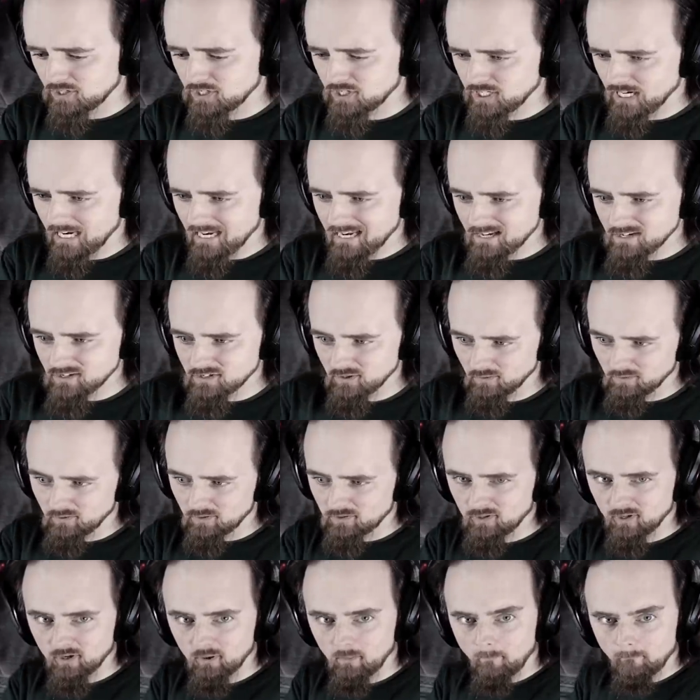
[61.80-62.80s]
chain to it to
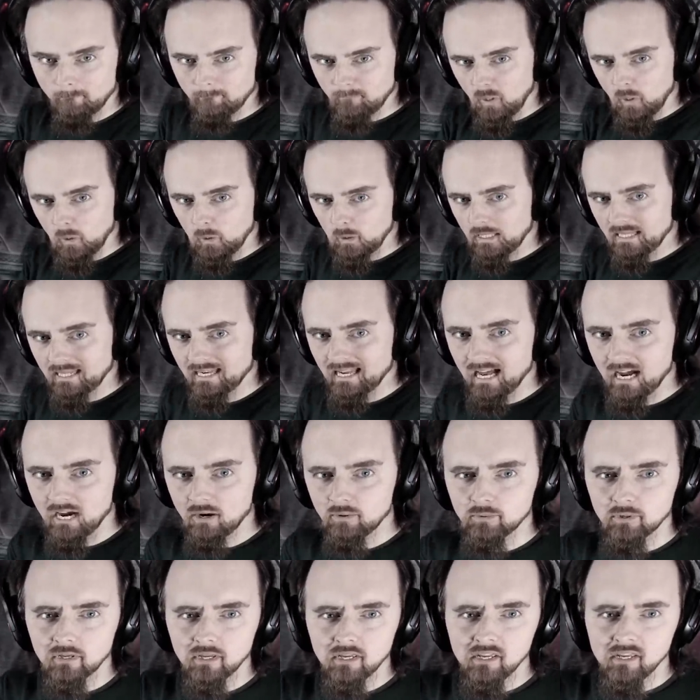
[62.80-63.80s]
try to pull it
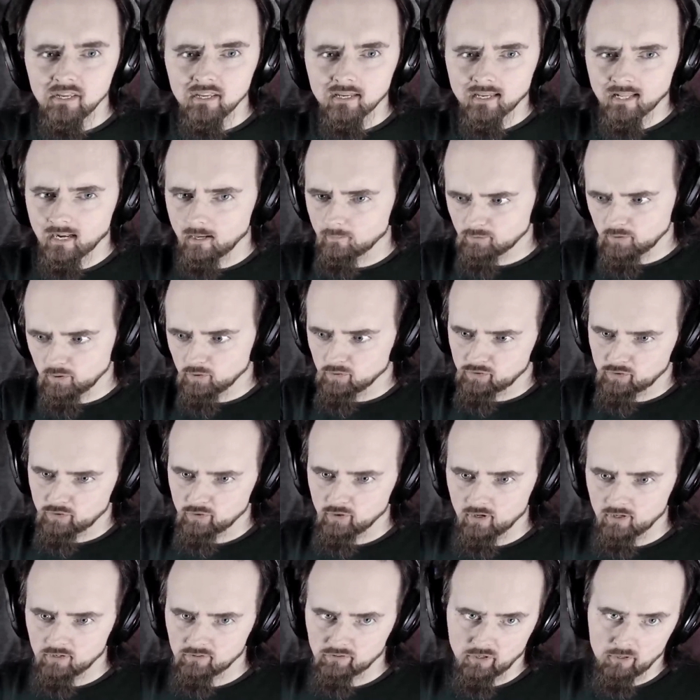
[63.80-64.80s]
out, and I'm too
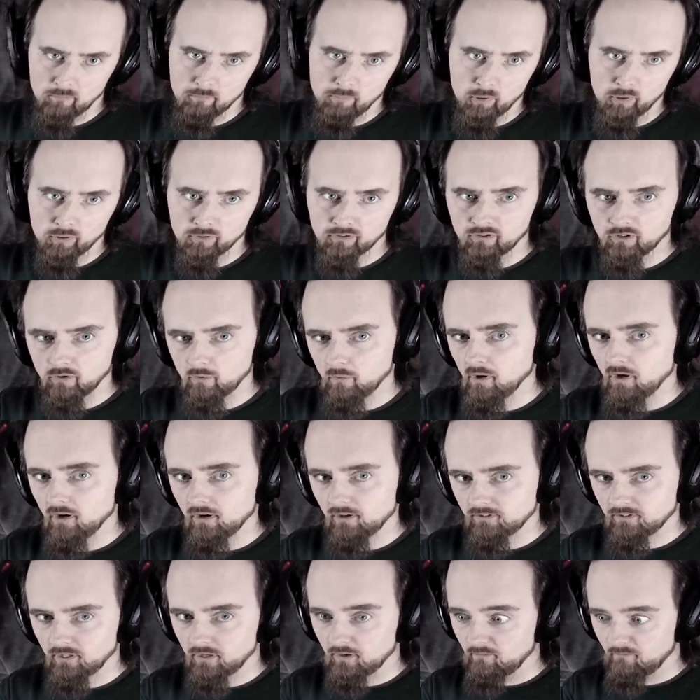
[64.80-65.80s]
strong, so I pulled so
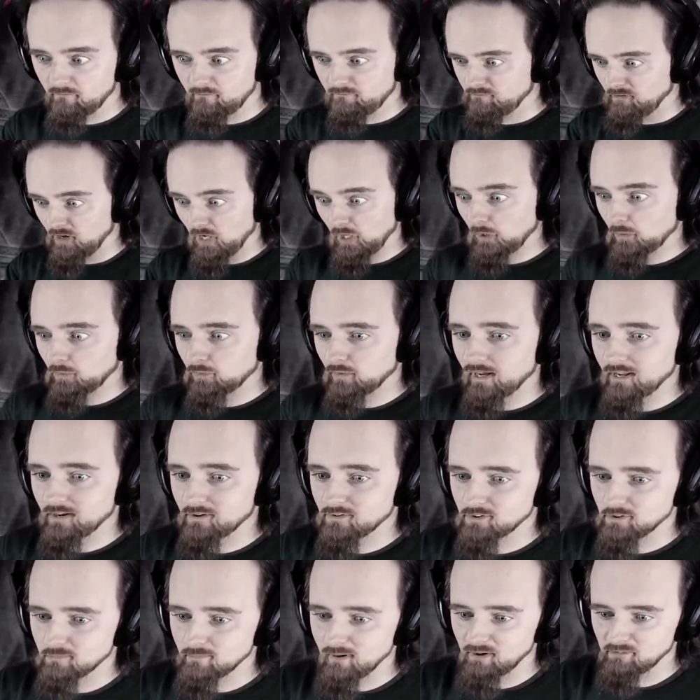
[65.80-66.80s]
hard that it fell right
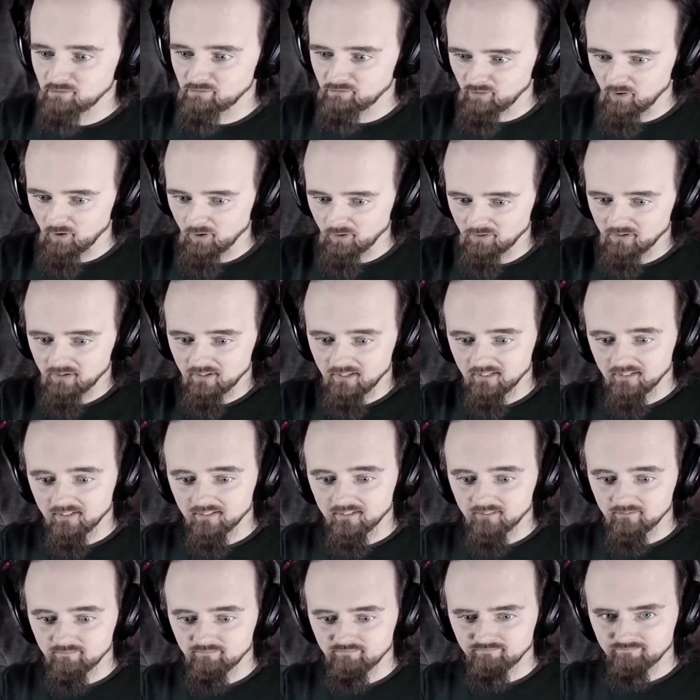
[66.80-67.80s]
into my foot.
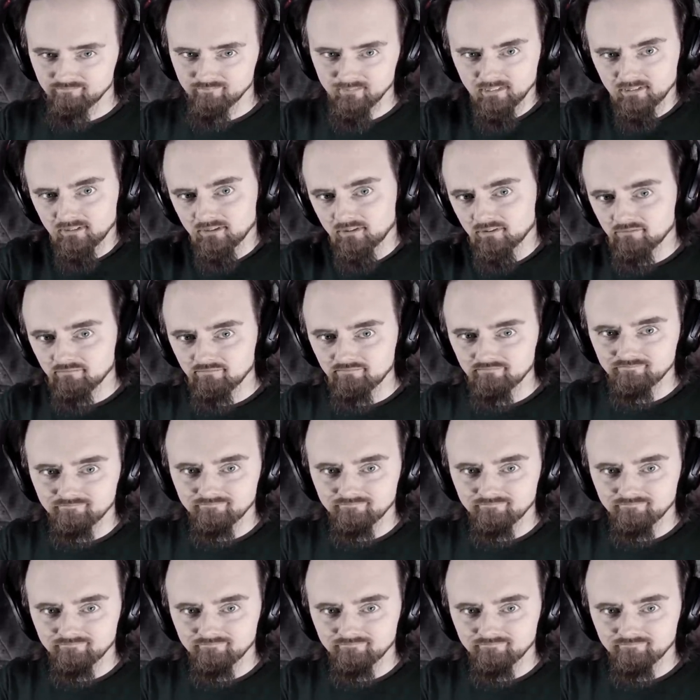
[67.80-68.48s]
You know,